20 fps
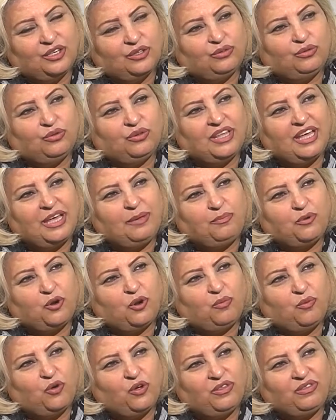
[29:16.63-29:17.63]
Do they
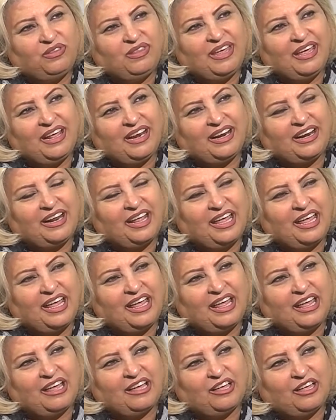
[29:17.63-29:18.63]
promote
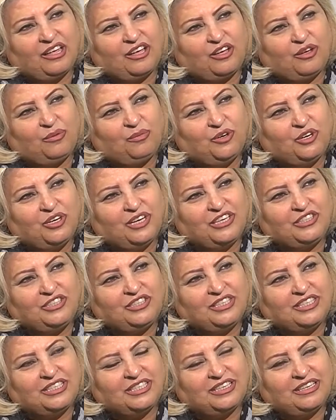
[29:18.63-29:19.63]
their
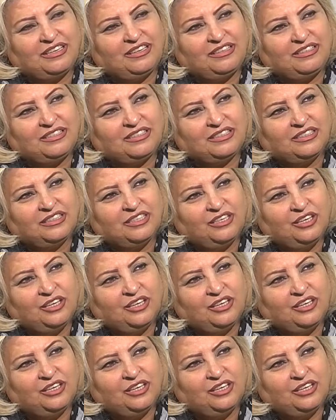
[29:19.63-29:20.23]
communication skills?